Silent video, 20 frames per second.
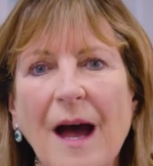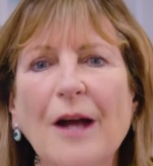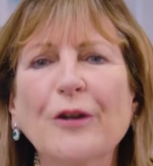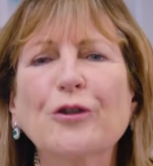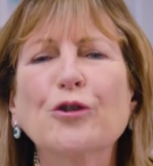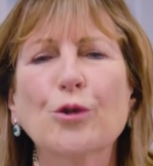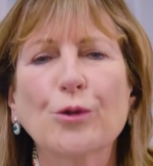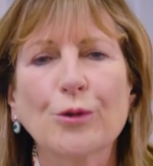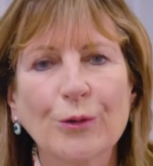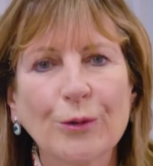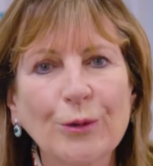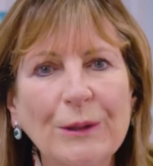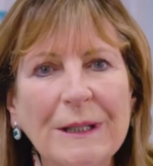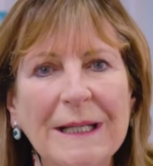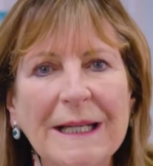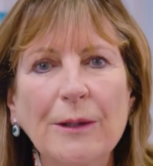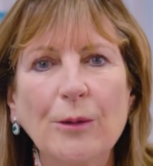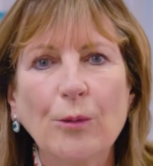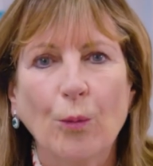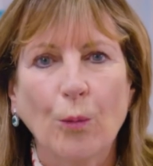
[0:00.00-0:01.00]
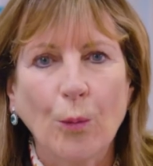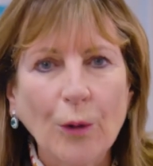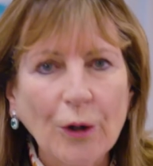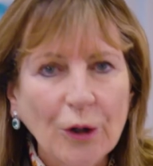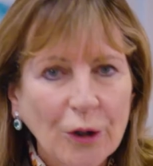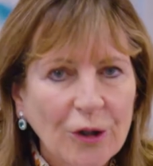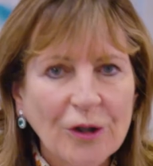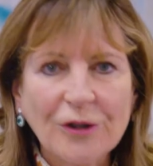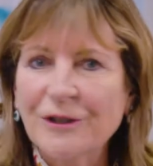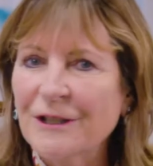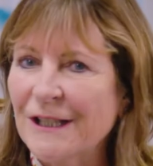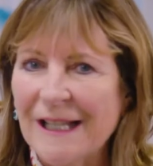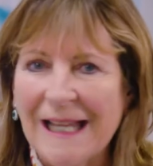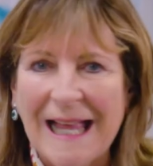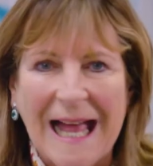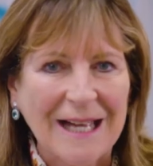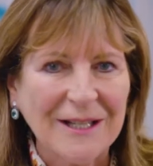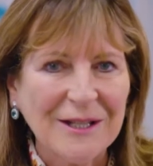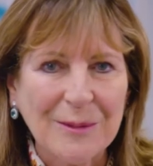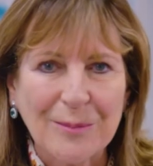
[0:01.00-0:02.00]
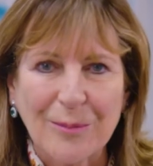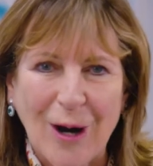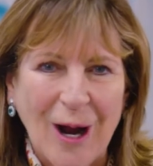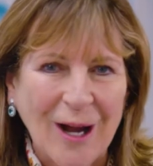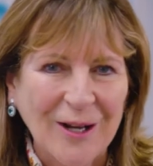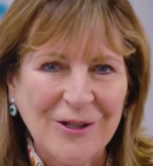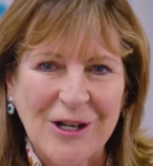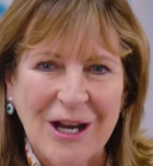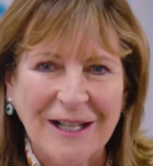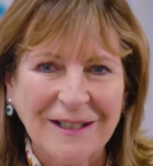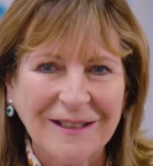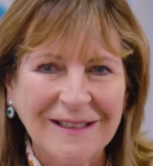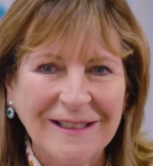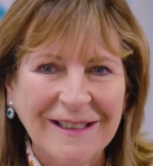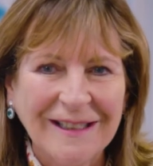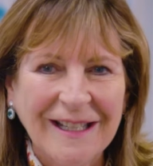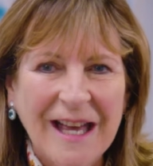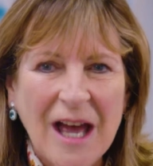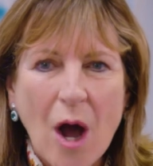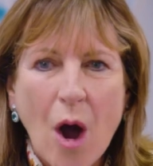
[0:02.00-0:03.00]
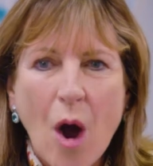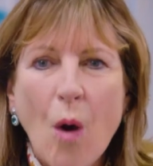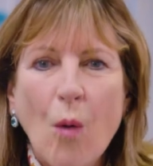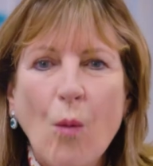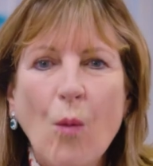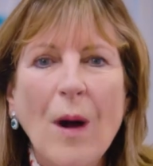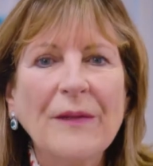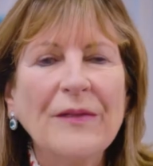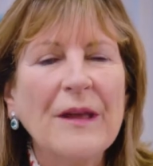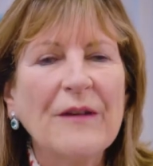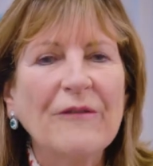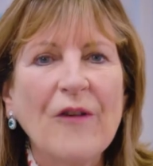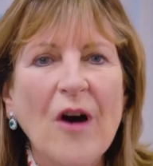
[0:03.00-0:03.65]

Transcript: a truly world-class project, one that